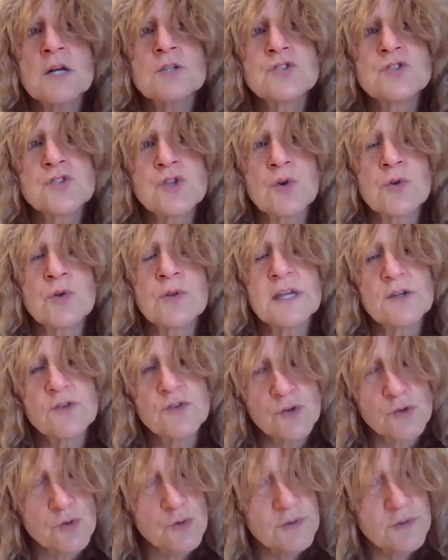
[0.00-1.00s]
So they
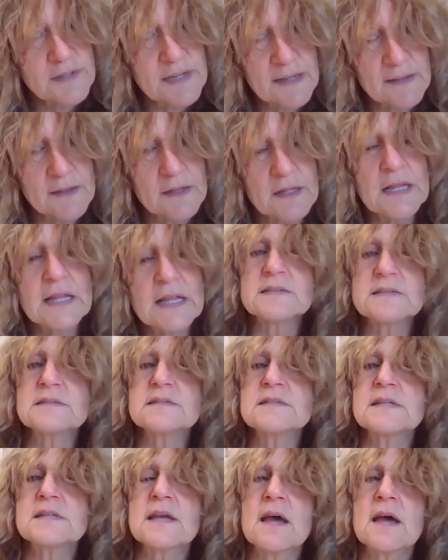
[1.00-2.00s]
do take the
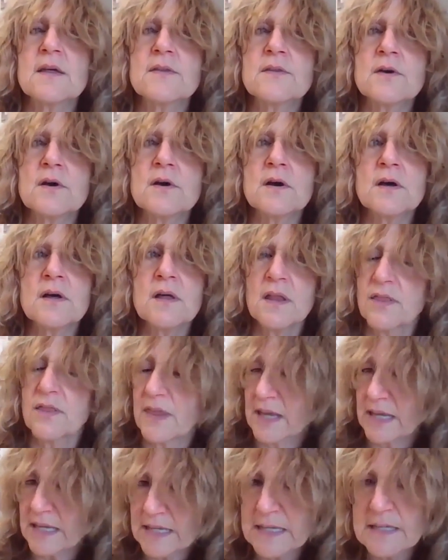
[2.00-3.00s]
classes together,
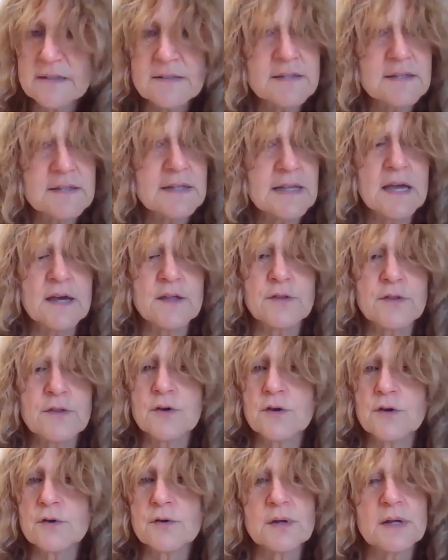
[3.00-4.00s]
they eat
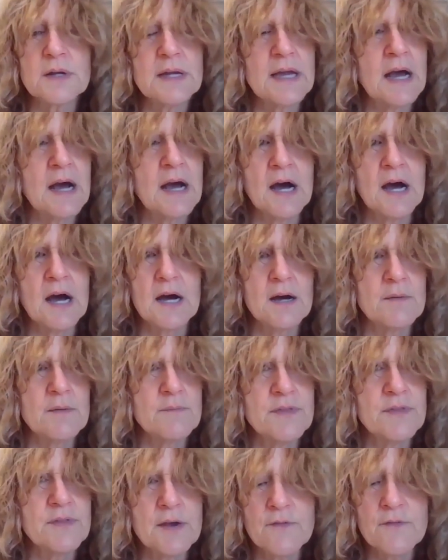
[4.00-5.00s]
together,
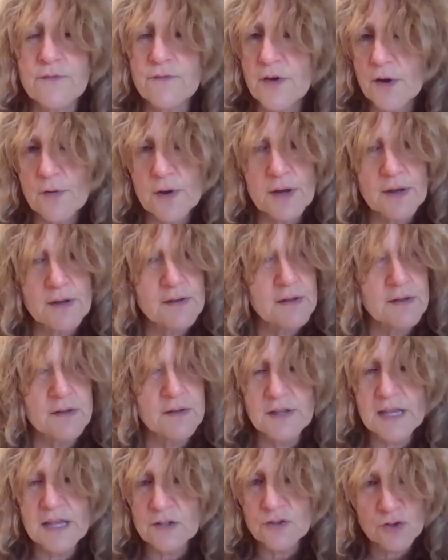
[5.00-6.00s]

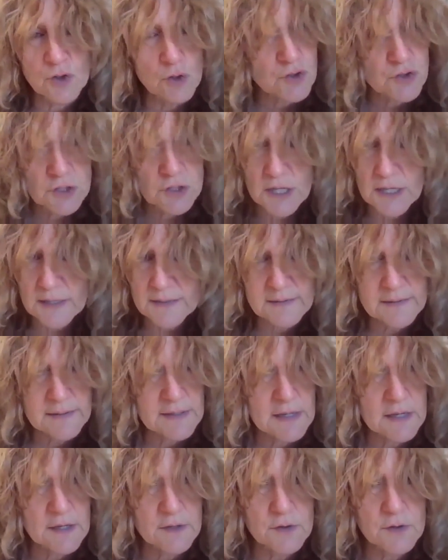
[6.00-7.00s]
they socialize
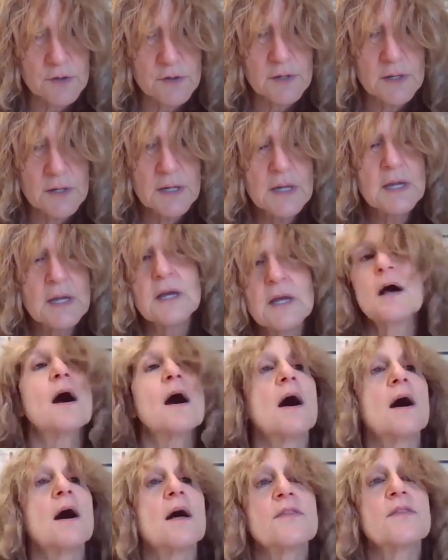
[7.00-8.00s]
together,
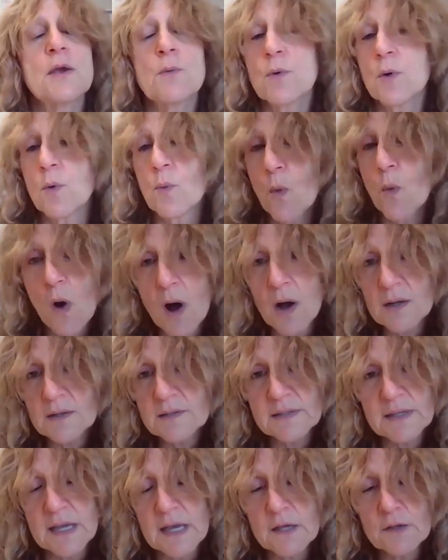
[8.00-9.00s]
they will walk
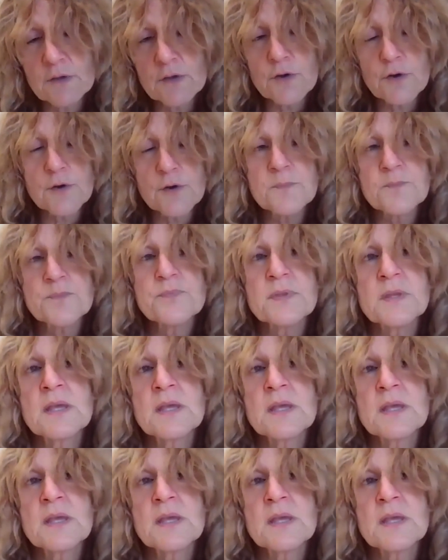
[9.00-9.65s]
together.